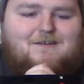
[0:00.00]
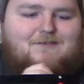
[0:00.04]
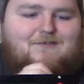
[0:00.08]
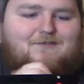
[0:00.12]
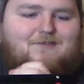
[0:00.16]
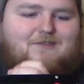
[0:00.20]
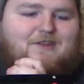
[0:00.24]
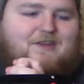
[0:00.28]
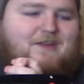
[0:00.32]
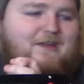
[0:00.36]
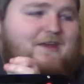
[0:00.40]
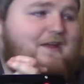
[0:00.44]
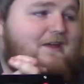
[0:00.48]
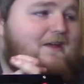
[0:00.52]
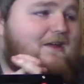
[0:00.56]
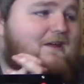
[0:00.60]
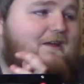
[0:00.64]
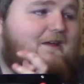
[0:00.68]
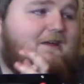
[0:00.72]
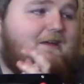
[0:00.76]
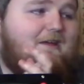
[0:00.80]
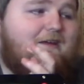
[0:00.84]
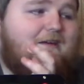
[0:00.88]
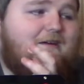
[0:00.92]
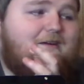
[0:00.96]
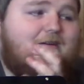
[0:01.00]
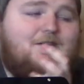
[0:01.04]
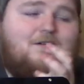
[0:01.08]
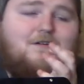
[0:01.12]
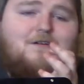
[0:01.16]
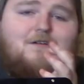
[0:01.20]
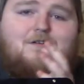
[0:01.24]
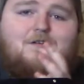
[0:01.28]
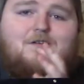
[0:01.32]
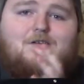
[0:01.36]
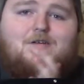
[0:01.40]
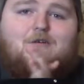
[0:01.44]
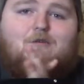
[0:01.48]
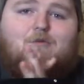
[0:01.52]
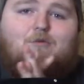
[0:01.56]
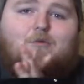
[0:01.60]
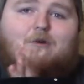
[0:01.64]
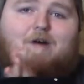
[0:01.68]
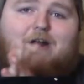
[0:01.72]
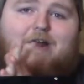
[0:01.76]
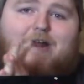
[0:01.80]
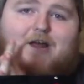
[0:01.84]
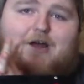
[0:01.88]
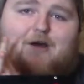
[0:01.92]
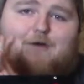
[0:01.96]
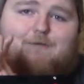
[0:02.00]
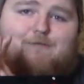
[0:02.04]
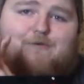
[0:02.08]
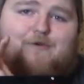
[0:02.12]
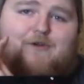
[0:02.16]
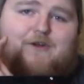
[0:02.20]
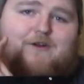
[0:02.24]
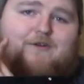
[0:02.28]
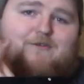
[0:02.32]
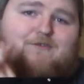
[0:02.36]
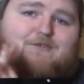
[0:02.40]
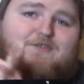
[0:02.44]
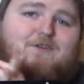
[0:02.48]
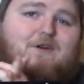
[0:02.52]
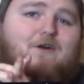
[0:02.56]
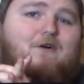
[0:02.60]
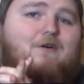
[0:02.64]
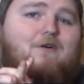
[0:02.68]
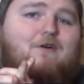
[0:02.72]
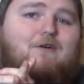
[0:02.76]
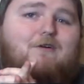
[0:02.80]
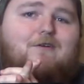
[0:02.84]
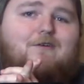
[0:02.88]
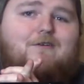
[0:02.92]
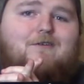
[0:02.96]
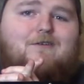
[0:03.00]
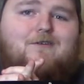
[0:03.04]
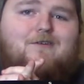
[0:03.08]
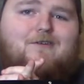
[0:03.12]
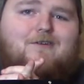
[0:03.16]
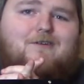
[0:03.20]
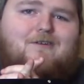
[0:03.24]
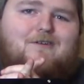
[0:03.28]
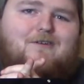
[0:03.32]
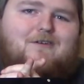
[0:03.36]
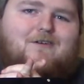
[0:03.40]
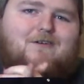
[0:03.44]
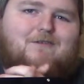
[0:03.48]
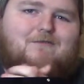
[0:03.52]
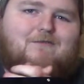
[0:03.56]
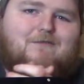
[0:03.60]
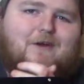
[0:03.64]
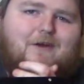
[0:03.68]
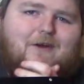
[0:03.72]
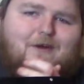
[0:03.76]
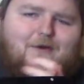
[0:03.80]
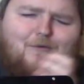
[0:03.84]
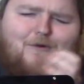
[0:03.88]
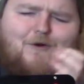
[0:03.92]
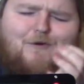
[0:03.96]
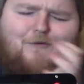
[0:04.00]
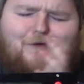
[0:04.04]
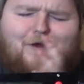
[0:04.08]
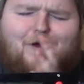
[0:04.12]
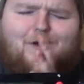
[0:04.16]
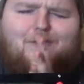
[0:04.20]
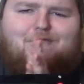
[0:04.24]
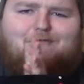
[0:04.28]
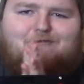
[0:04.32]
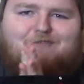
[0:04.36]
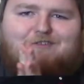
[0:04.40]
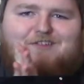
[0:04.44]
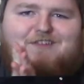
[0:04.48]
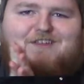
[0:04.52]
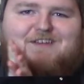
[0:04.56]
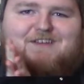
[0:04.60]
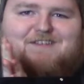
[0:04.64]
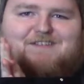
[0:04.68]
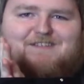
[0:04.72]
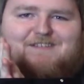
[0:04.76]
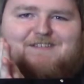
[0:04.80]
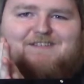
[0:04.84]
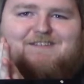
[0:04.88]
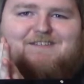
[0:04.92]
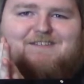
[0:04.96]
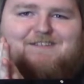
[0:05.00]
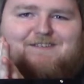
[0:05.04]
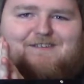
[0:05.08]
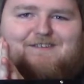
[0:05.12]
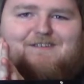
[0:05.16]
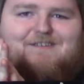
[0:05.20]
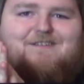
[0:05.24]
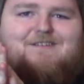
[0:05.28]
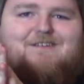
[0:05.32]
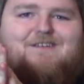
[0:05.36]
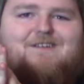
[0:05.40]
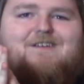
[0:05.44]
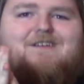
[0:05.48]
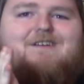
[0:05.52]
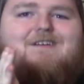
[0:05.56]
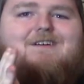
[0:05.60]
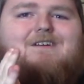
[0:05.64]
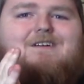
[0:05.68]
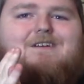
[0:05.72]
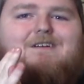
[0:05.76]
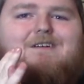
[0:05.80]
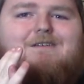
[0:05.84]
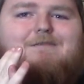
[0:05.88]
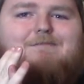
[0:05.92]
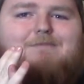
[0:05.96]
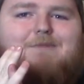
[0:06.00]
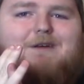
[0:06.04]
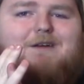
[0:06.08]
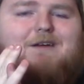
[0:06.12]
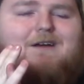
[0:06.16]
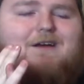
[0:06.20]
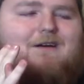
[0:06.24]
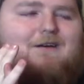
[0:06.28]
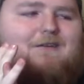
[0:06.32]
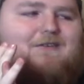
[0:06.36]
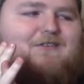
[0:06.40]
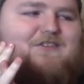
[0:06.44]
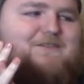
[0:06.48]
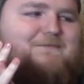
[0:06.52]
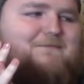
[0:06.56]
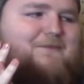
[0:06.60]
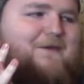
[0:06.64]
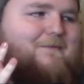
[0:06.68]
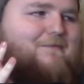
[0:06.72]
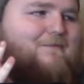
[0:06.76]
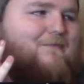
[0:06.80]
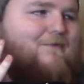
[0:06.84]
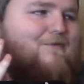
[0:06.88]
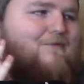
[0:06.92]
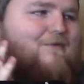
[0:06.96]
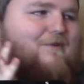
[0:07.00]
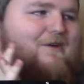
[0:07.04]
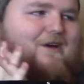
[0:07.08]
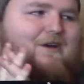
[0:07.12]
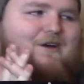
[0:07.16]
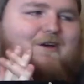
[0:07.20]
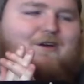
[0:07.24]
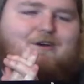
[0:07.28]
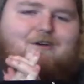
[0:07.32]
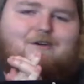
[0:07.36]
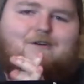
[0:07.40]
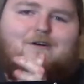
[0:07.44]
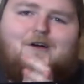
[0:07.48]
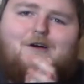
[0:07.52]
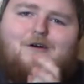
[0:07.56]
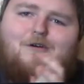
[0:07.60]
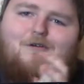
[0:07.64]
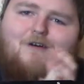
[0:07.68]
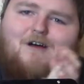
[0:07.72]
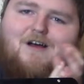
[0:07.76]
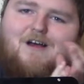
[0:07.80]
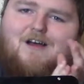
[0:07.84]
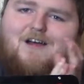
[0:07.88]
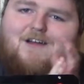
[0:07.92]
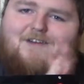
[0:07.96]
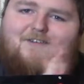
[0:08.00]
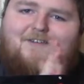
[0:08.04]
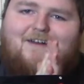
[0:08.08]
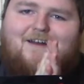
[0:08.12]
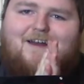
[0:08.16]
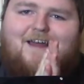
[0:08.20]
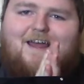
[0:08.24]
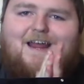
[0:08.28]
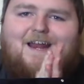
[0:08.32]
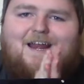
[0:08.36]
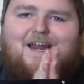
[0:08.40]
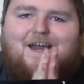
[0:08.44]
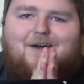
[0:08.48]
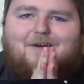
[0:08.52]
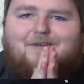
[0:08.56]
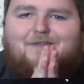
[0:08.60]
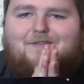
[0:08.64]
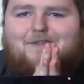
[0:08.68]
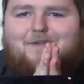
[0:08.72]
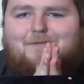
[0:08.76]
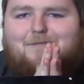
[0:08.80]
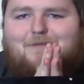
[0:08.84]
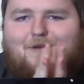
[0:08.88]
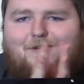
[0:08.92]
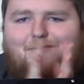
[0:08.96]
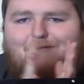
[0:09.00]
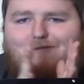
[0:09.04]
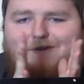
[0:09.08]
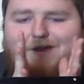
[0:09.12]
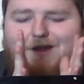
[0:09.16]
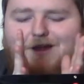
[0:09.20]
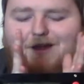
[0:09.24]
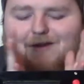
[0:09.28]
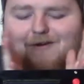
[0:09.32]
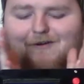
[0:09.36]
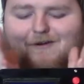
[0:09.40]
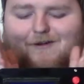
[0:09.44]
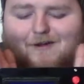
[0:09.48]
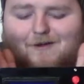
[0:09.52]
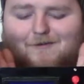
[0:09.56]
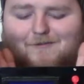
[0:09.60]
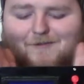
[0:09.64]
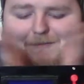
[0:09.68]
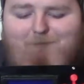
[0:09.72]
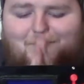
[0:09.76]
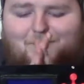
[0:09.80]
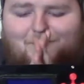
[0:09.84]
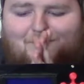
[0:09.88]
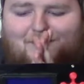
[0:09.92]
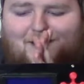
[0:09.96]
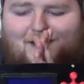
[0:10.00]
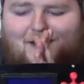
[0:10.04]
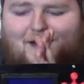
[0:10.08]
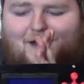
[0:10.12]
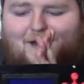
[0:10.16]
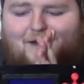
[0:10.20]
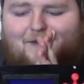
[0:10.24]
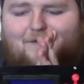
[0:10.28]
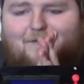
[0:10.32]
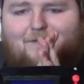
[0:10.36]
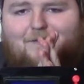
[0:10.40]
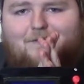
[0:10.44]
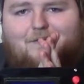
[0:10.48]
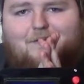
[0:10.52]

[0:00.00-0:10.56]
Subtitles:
The one-how printers are very well known for this, because people go, oh, 180 on the build height.